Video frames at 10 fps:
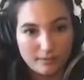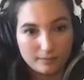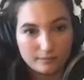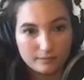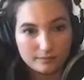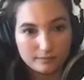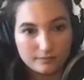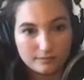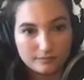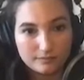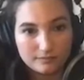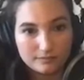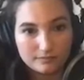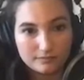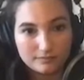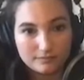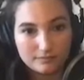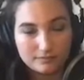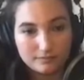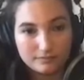
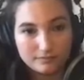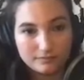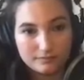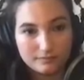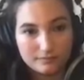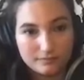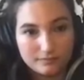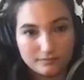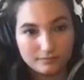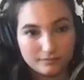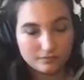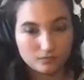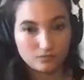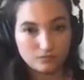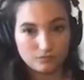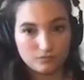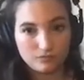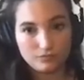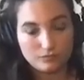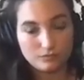
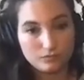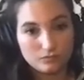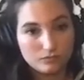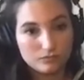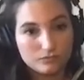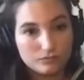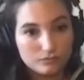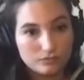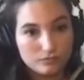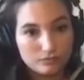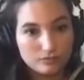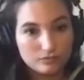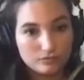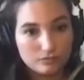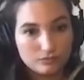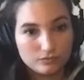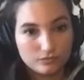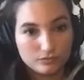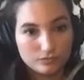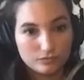
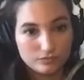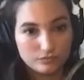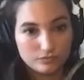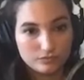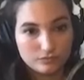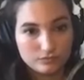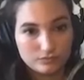[no speech]